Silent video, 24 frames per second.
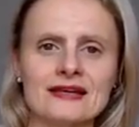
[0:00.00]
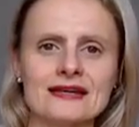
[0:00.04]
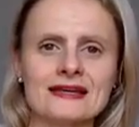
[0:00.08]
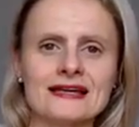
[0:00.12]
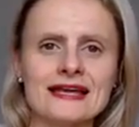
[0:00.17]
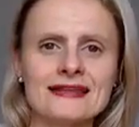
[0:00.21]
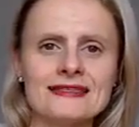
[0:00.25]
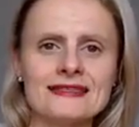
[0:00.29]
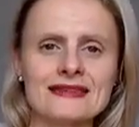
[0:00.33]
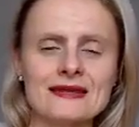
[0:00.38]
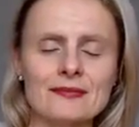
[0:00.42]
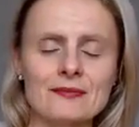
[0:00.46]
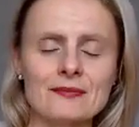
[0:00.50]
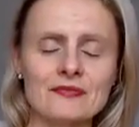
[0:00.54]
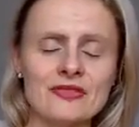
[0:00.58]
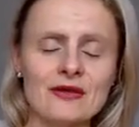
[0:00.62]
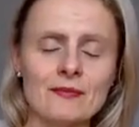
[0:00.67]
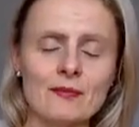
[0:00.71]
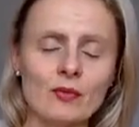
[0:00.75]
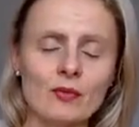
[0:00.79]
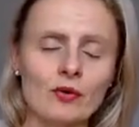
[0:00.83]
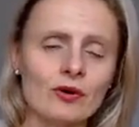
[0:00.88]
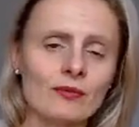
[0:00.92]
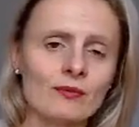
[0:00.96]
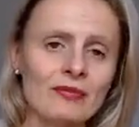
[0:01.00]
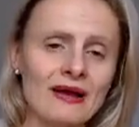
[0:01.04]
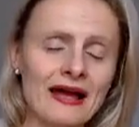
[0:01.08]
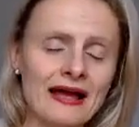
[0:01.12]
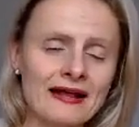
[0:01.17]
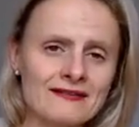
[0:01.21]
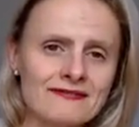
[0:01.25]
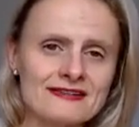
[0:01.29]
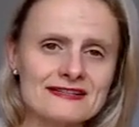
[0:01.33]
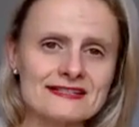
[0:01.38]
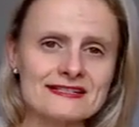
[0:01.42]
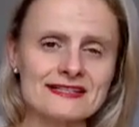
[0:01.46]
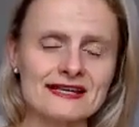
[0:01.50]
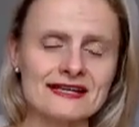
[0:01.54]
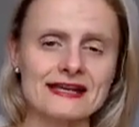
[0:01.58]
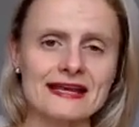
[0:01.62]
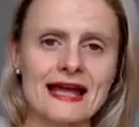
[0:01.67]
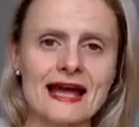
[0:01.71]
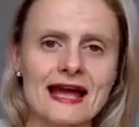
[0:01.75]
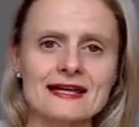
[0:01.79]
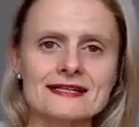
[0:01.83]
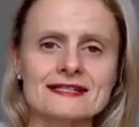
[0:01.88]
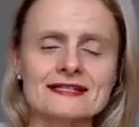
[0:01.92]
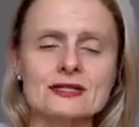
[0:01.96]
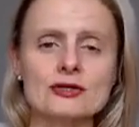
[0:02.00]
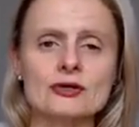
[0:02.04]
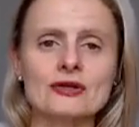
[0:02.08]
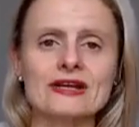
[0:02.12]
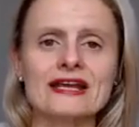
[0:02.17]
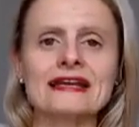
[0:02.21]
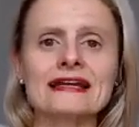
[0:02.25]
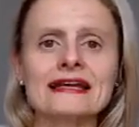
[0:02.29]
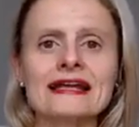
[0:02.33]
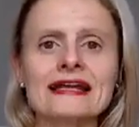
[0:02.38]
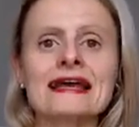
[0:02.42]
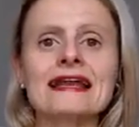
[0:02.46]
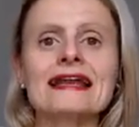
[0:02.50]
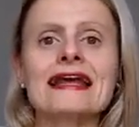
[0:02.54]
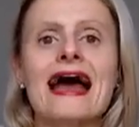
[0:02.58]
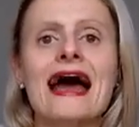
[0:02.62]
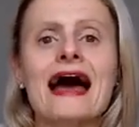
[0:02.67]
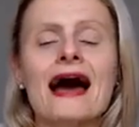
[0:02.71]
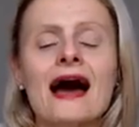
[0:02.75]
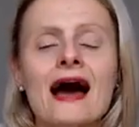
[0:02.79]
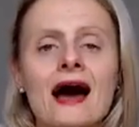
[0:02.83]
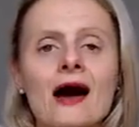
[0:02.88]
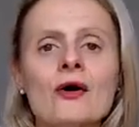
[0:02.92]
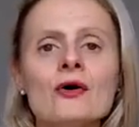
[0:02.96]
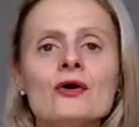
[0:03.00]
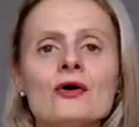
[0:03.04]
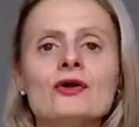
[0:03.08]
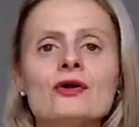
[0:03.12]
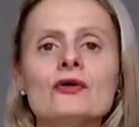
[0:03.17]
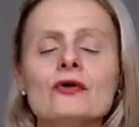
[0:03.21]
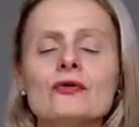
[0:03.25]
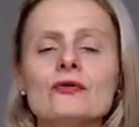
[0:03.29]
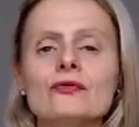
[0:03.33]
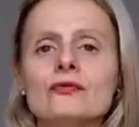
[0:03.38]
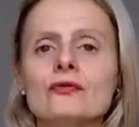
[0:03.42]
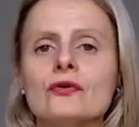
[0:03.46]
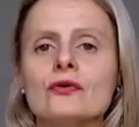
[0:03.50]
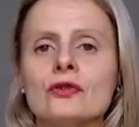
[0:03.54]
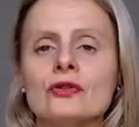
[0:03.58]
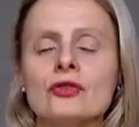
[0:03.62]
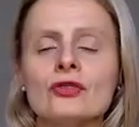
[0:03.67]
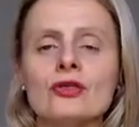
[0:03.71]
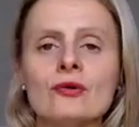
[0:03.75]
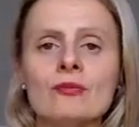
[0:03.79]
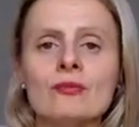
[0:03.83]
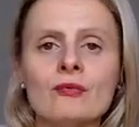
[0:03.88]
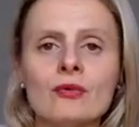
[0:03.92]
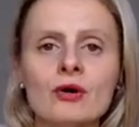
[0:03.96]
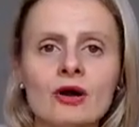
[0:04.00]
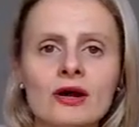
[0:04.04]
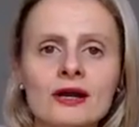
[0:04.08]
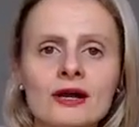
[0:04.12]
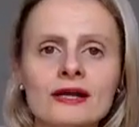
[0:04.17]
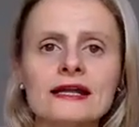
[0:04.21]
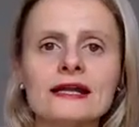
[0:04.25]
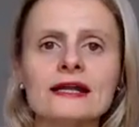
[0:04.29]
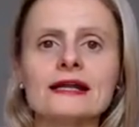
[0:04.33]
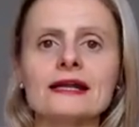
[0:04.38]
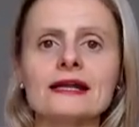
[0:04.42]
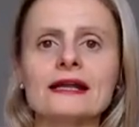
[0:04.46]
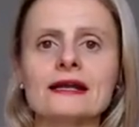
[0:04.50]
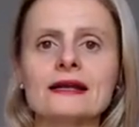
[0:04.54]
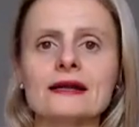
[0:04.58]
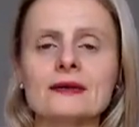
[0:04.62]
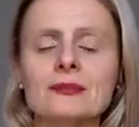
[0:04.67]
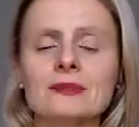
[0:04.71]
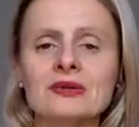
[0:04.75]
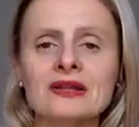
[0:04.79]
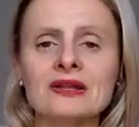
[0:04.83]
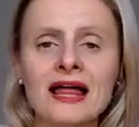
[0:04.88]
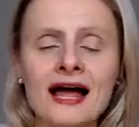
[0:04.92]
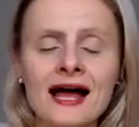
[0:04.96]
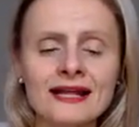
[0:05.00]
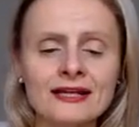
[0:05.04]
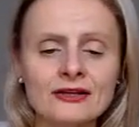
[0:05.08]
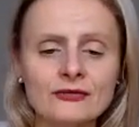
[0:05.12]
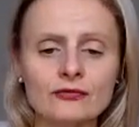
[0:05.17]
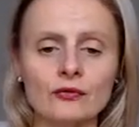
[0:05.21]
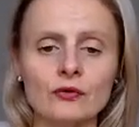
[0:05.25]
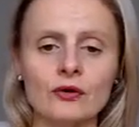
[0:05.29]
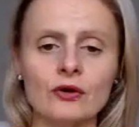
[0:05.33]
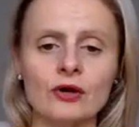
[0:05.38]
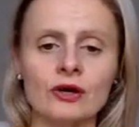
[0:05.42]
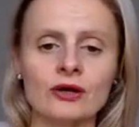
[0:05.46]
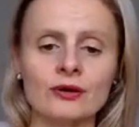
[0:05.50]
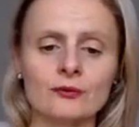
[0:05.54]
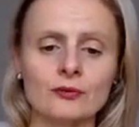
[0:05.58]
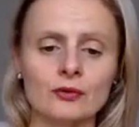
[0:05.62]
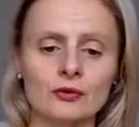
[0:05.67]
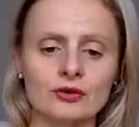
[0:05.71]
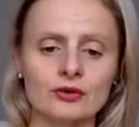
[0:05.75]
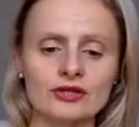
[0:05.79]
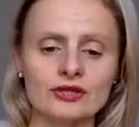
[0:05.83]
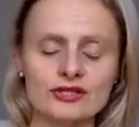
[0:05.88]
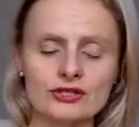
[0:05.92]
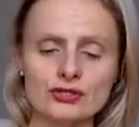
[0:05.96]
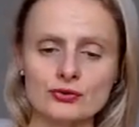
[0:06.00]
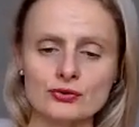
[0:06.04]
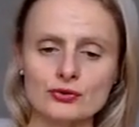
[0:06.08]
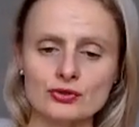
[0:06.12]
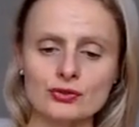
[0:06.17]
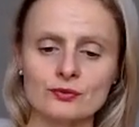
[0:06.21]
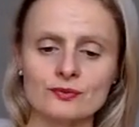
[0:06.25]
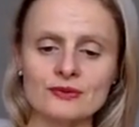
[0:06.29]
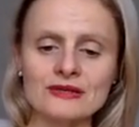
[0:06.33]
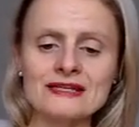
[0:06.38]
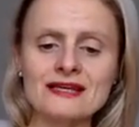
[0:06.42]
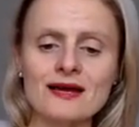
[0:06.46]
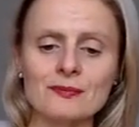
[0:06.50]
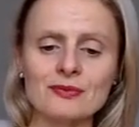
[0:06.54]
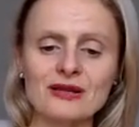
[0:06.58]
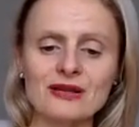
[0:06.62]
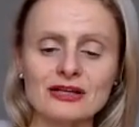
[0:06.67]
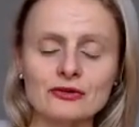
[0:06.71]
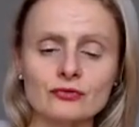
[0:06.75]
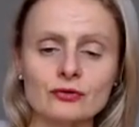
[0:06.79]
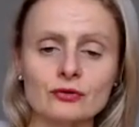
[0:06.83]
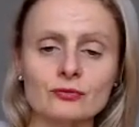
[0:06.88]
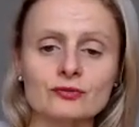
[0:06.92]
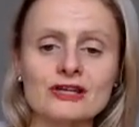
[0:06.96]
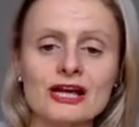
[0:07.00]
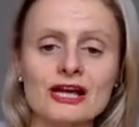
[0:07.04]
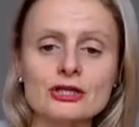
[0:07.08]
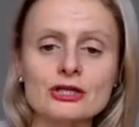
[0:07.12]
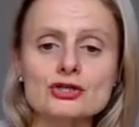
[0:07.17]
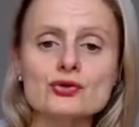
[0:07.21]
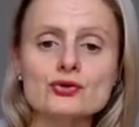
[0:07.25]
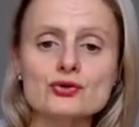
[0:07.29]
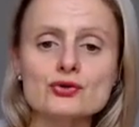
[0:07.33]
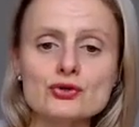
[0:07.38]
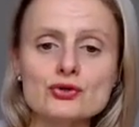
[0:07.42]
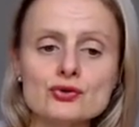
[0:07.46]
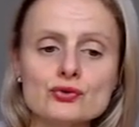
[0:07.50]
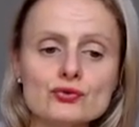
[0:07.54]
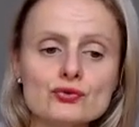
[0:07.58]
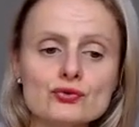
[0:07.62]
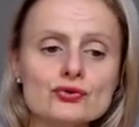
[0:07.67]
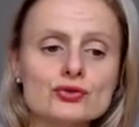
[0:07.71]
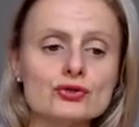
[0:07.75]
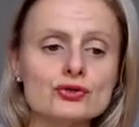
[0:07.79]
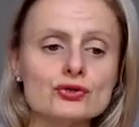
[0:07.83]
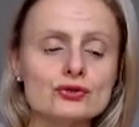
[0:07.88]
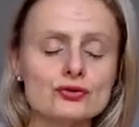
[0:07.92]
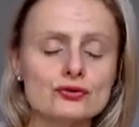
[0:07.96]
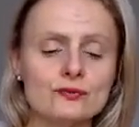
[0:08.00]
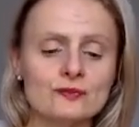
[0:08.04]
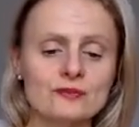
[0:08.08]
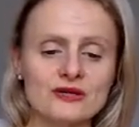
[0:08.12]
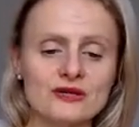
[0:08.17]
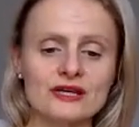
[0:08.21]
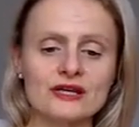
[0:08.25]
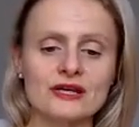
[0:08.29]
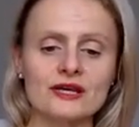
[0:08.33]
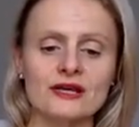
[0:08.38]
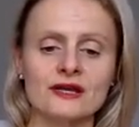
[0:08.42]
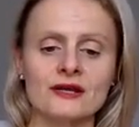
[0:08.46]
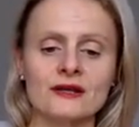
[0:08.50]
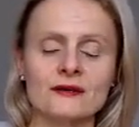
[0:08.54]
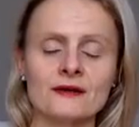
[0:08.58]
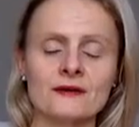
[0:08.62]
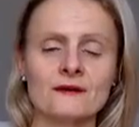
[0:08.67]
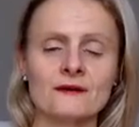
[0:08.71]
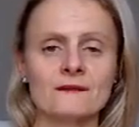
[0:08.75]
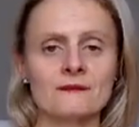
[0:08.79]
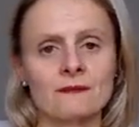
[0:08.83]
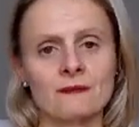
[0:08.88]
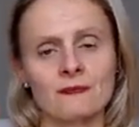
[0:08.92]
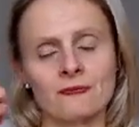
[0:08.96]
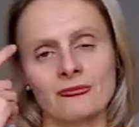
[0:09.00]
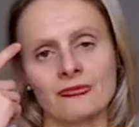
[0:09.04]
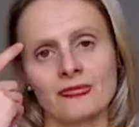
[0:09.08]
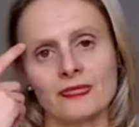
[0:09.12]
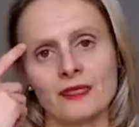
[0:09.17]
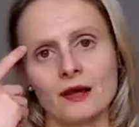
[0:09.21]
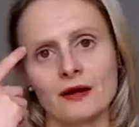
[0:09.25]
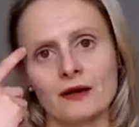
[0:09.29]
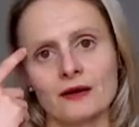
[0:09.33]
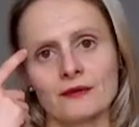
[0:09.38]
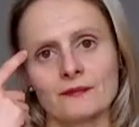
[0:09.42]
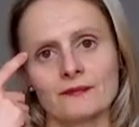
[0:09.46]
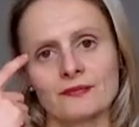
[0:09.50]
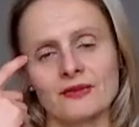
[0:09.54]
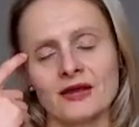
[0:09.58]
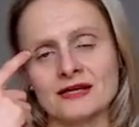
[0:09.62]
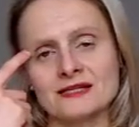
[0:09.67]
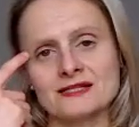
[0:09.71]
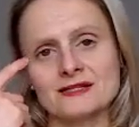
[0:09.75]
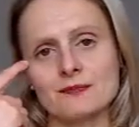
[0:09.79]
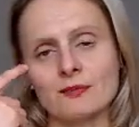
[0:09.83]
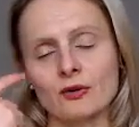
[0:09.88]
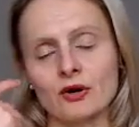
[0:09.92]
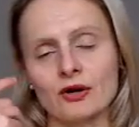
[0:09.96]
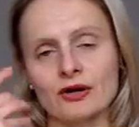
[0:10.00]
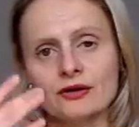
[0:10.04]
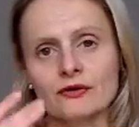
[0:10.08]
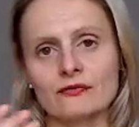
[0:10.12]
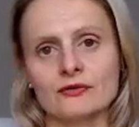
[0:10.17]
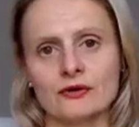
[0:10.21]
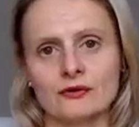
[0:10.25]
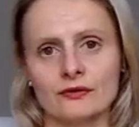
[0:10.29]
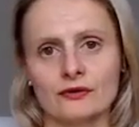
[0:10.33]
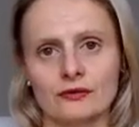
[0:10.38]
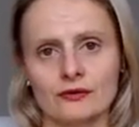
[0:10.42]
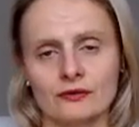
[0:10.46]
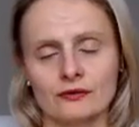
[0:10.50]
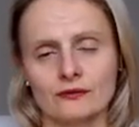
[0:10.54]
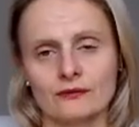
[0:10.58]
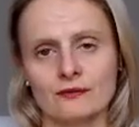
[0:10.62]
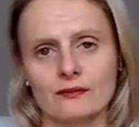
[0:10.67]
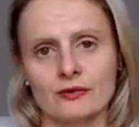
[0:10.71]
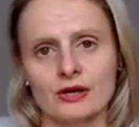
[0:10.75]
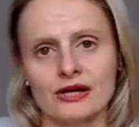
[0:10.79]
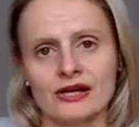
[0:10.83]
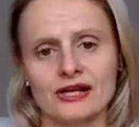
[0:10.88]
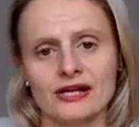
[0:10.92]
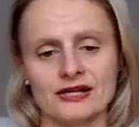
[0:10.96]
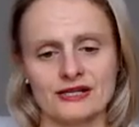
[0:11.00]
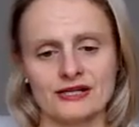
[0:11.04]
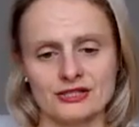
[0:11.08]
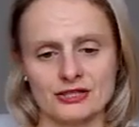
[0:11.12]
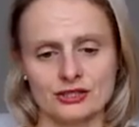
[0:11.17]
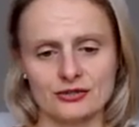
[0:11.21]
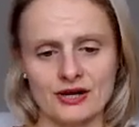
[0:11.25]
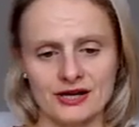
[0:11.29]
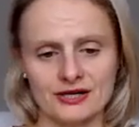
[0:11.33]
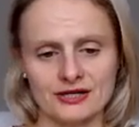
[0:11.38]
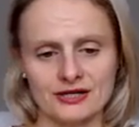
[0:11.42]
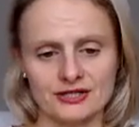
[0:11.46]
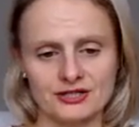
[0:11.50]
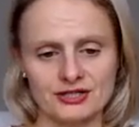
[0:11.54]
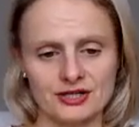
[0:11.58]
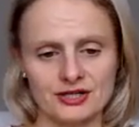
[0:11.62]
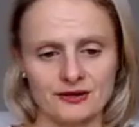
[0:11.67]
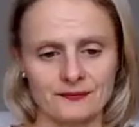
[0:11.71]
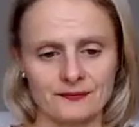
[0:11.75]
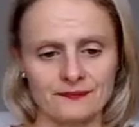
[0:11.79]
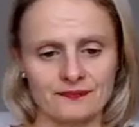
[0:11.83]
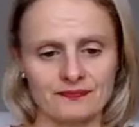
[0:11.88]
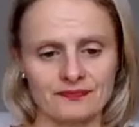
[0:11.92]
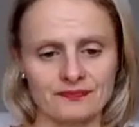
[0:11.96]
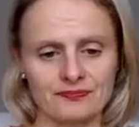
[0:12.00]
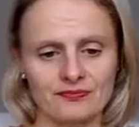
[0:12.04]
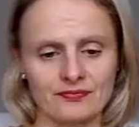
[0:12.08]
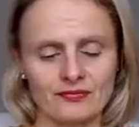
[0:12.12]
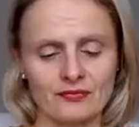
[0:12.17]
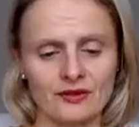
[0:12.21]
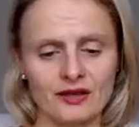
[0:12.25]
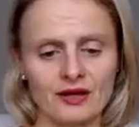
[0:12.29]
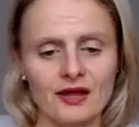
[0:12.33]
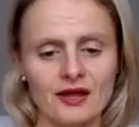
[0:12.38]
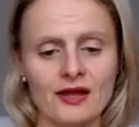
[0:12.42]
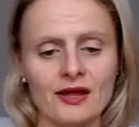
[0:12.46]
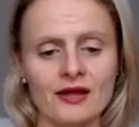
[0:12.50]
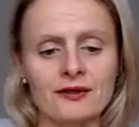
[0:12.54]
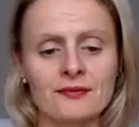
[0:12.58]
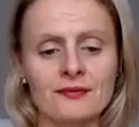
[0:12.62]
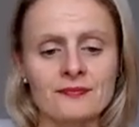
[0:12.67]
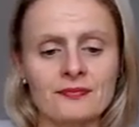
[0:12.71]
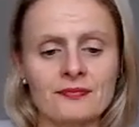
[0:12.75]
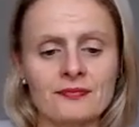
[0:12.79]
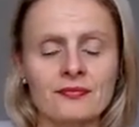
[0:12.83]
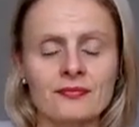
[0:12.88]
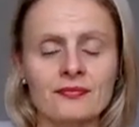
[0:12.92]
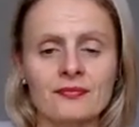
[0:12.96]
get the more benefits, I guess, you can get out of the marketing platform or the social media platform that you choose to be as part of your marketing strategy. Okay.